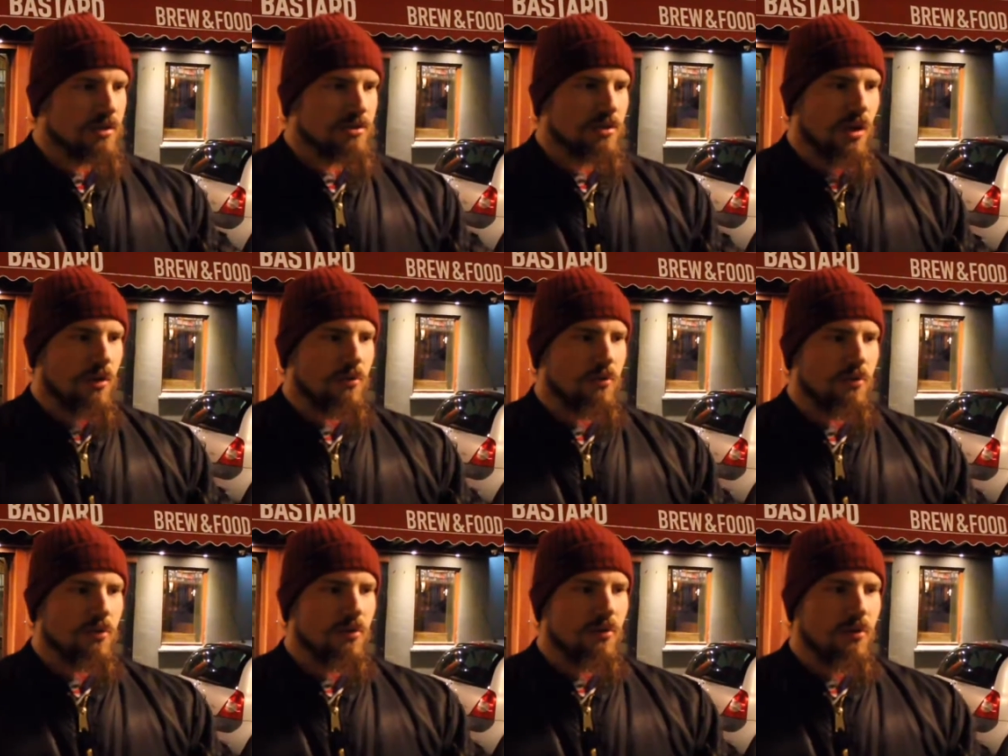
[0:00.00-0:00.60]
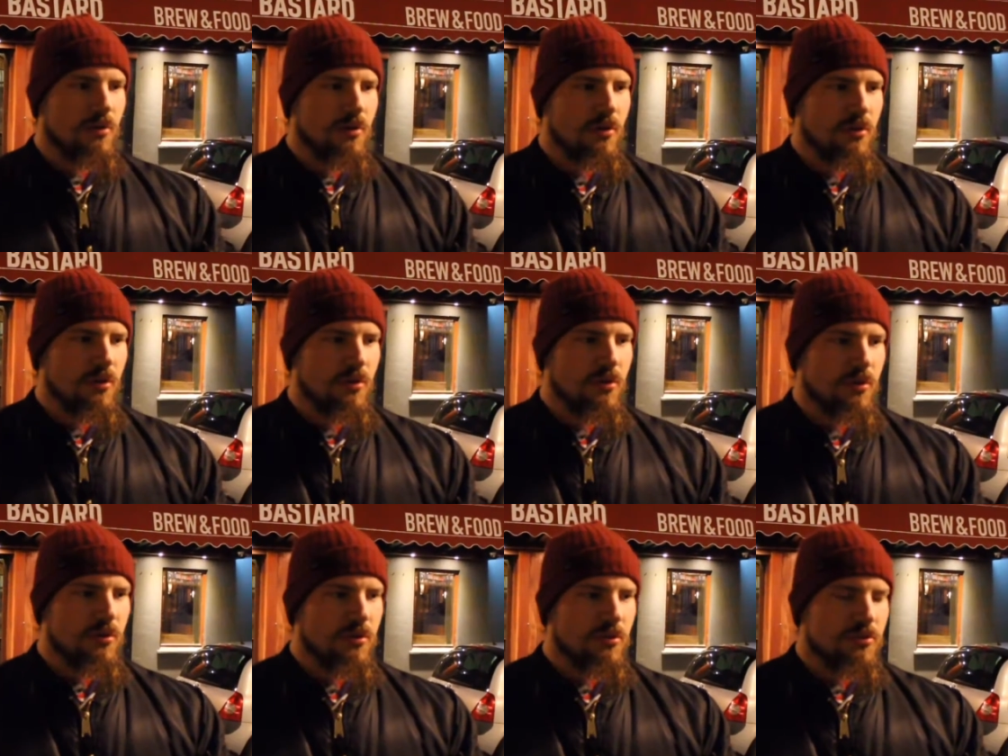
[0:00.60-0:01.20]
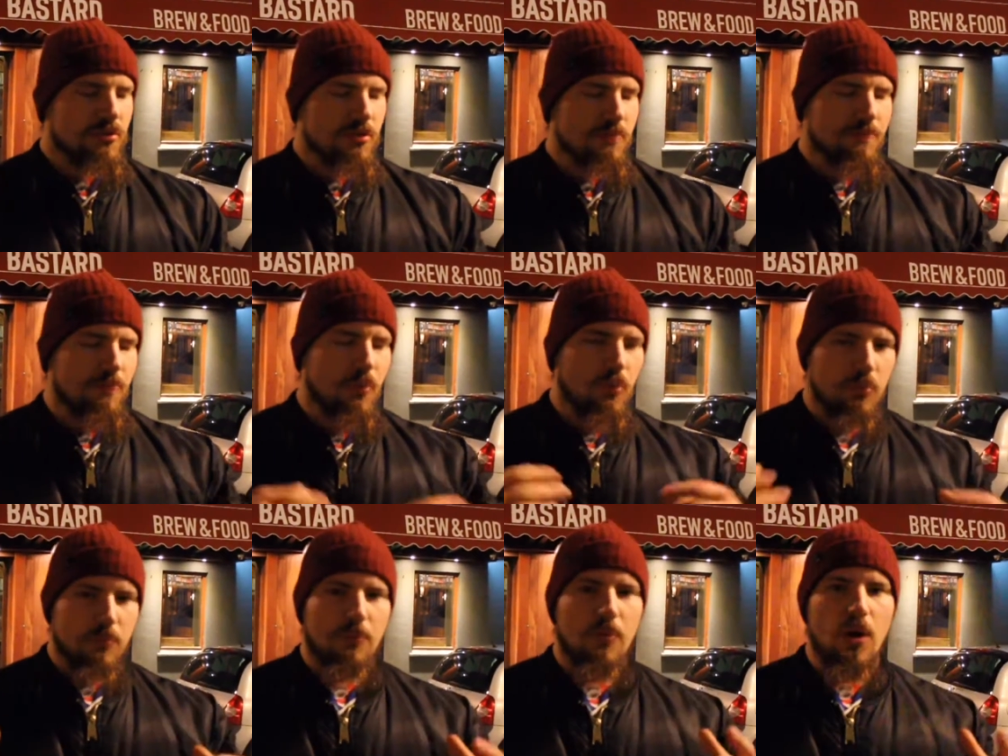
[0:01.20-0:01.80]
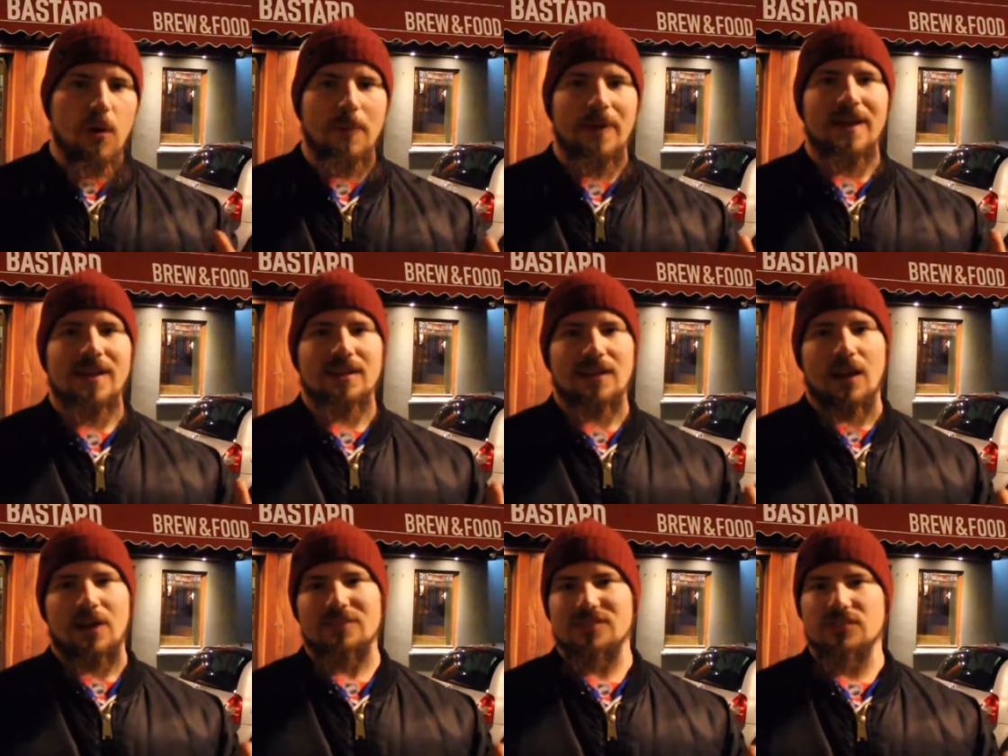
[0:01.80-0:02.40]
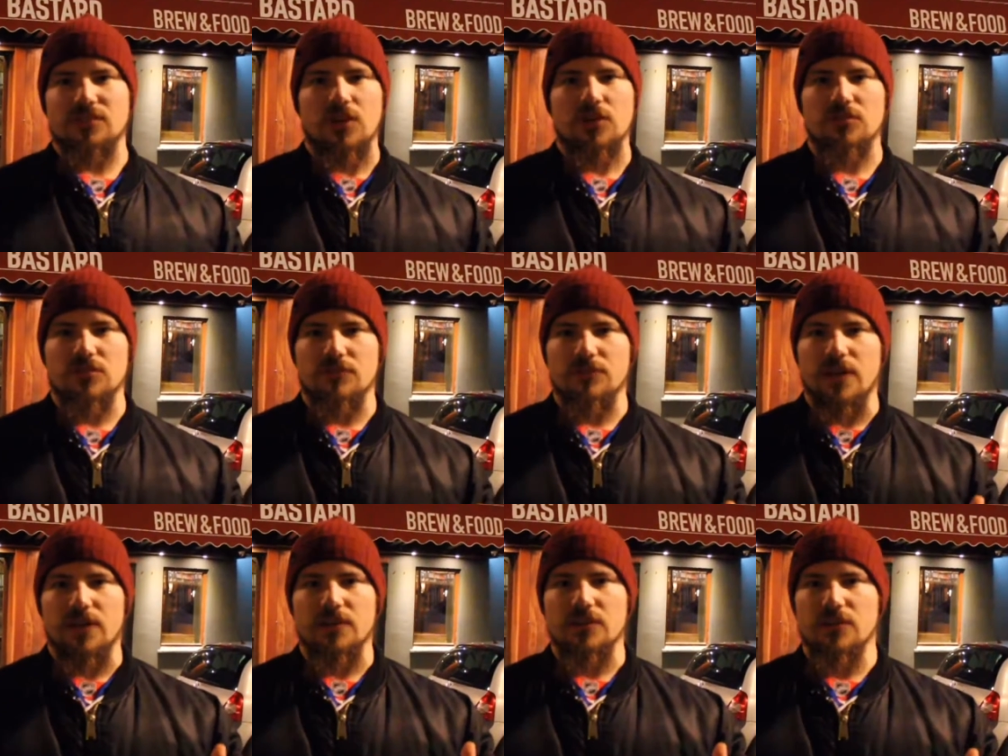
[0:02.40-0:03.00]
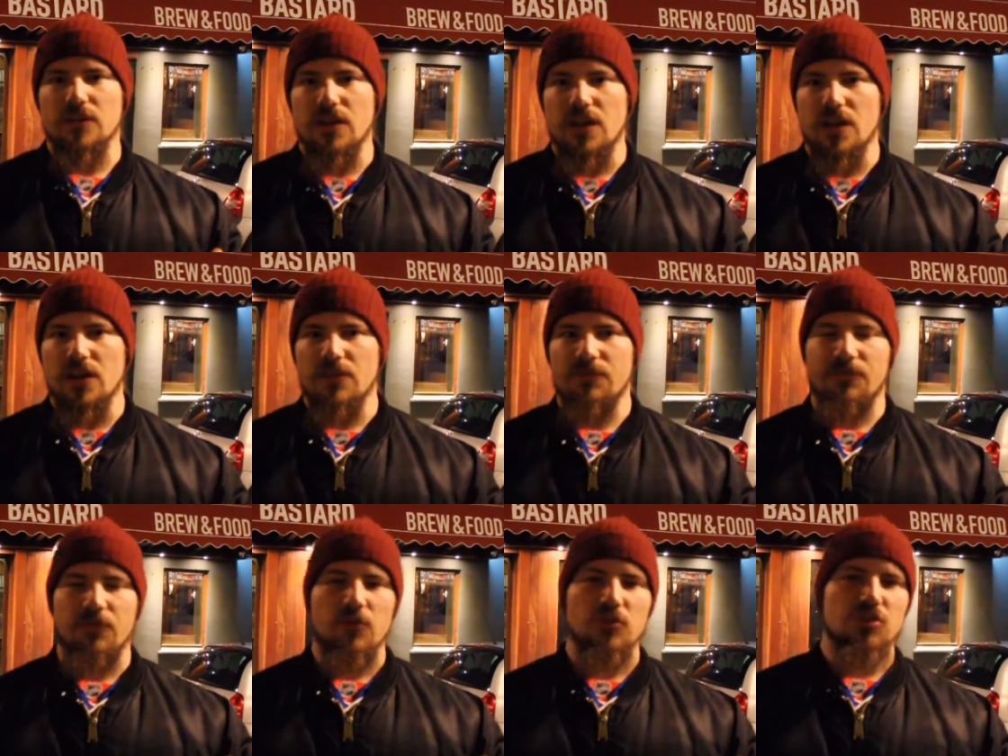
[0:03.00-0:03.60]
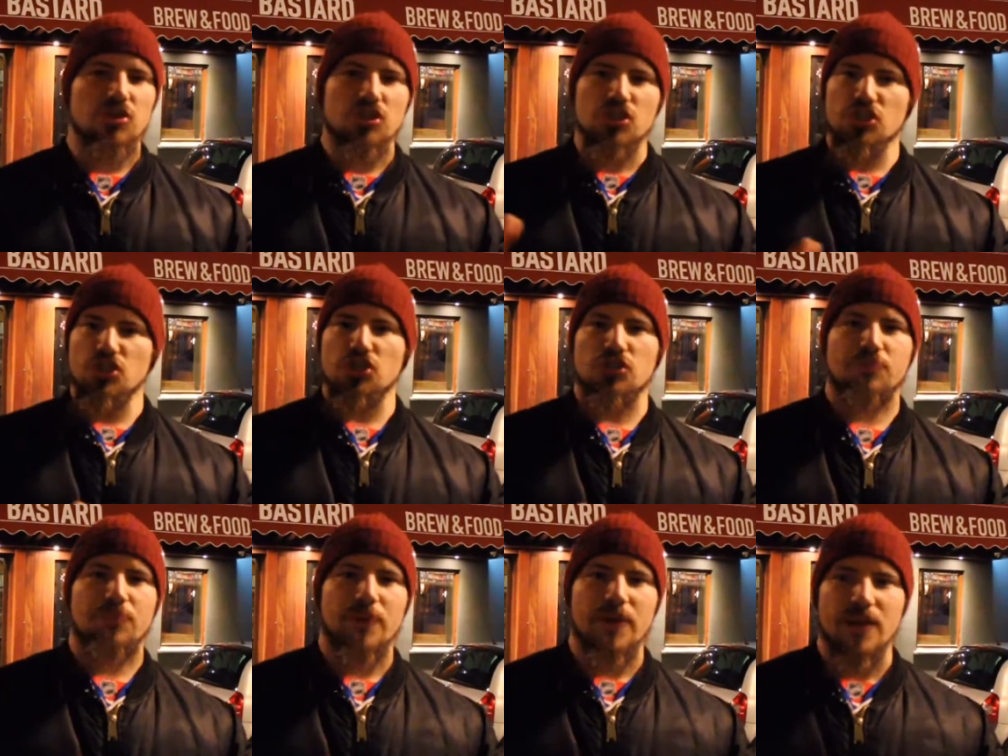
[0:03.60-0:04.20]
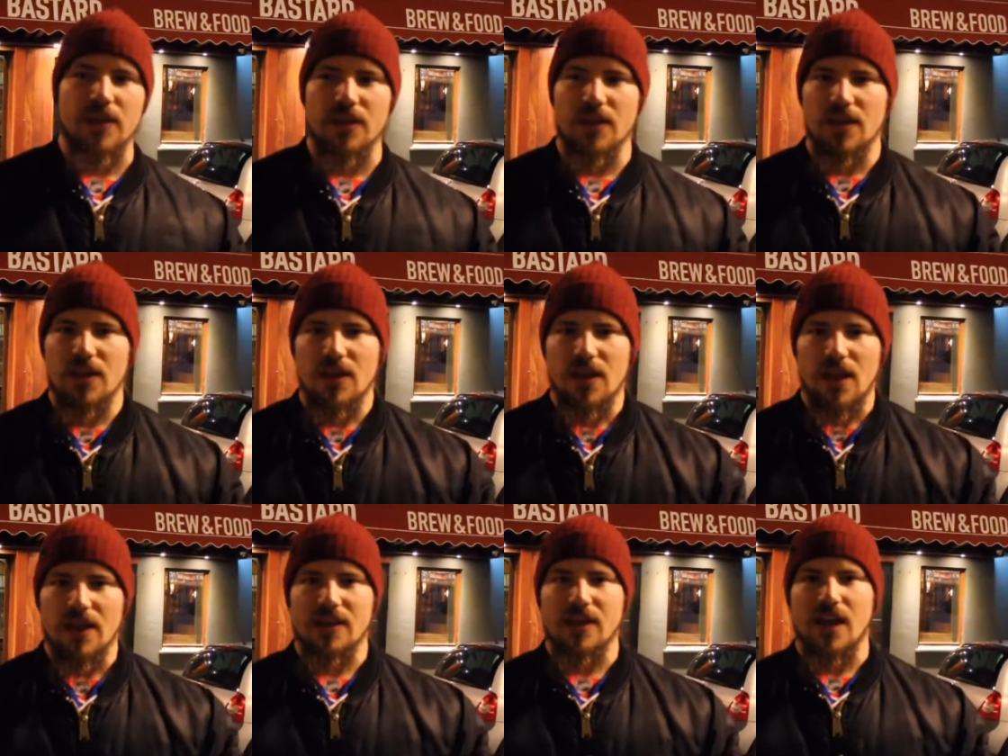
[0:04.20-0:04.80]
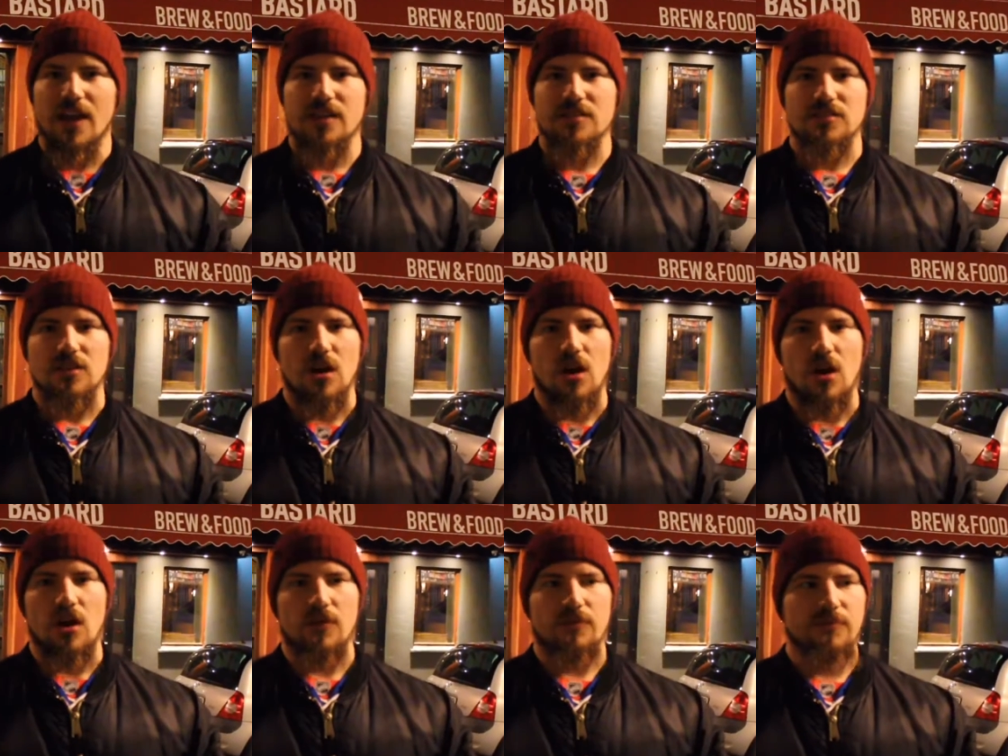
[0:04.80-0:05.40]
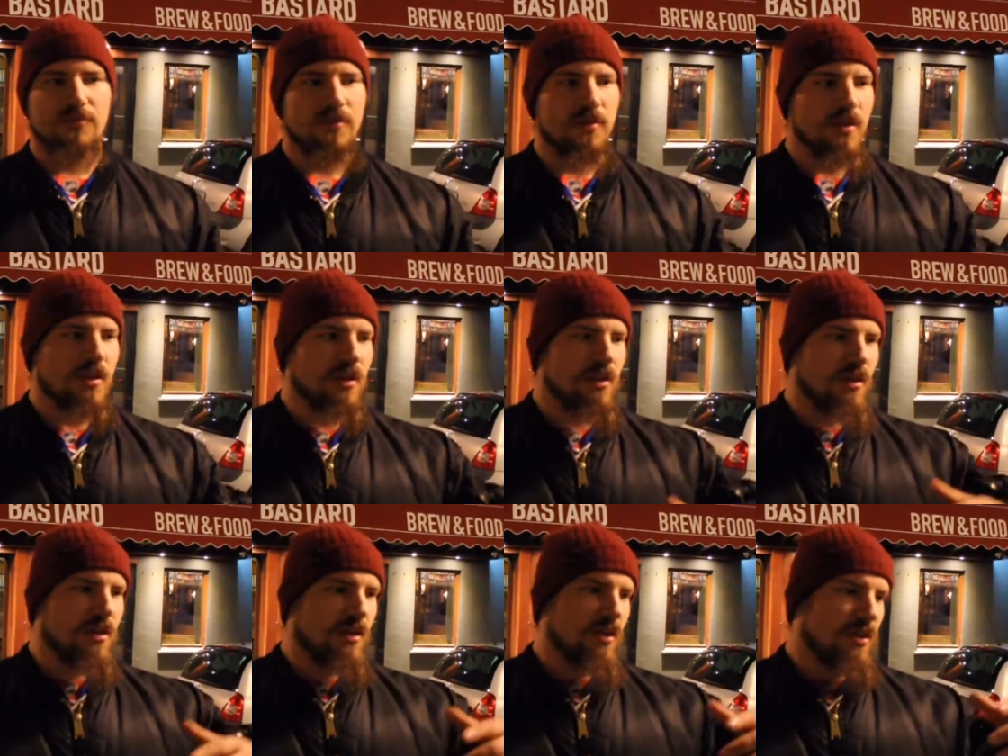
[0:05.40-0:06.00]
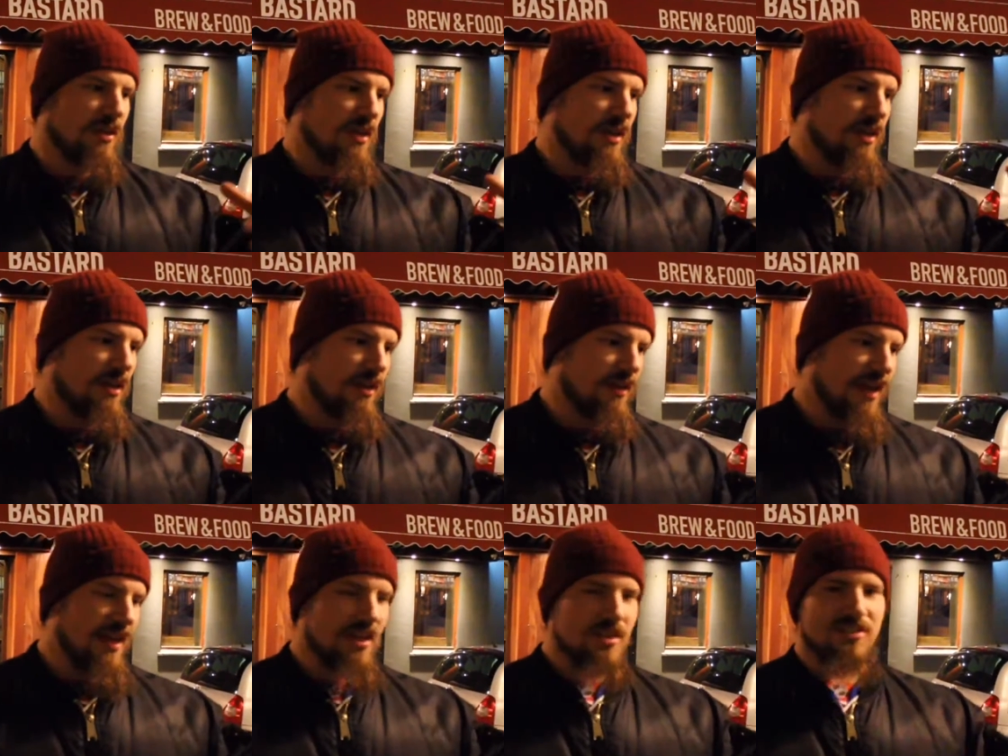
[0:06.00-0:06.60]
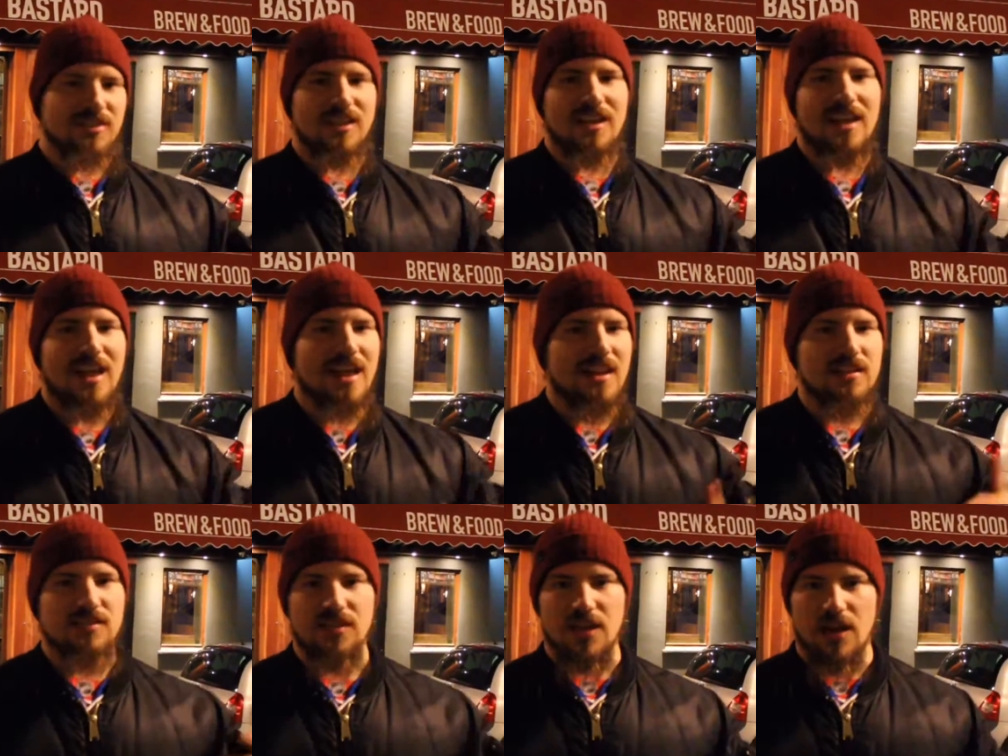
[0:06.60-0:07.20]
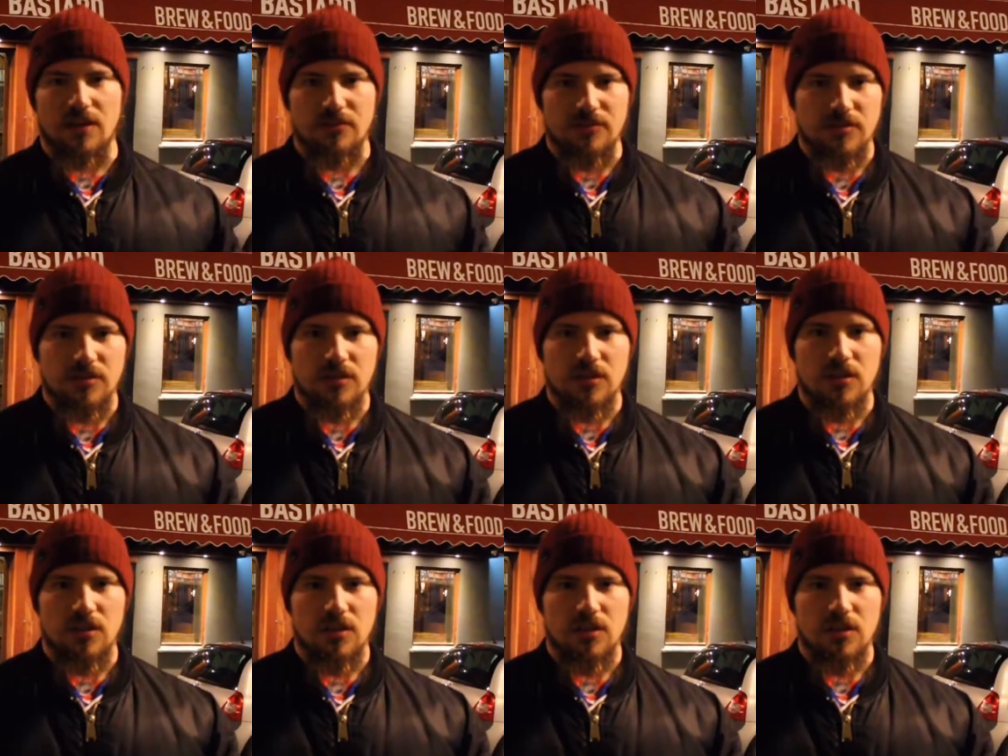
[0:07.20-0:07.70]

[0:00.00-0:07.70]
So the important part about eating out is a social event. Food shouldn't just be a case of energy in, energy out.